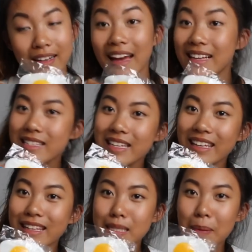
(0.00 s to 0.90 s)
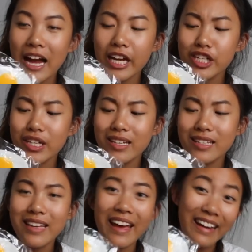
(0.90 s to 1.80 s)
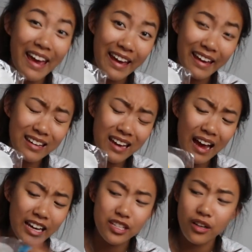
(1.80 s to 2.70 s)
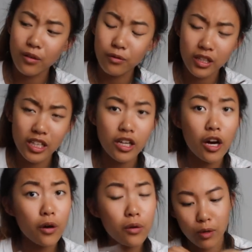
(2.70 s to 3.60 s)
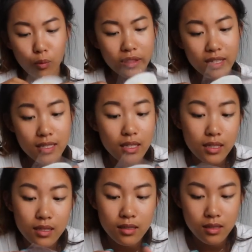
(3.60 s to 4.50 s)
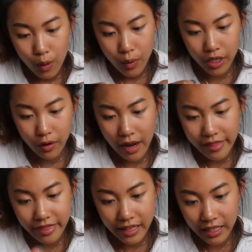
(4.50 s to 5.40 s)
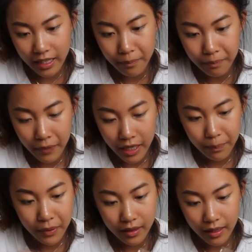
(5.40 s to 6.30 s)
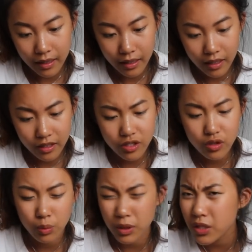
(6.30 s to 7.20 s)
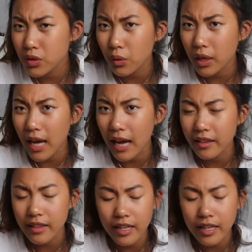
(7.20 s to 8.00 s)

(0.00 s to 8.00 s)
the next thing in this package is an egg. I don't really know what this is. Wait, no, I think it might be like a squeeze toy kind of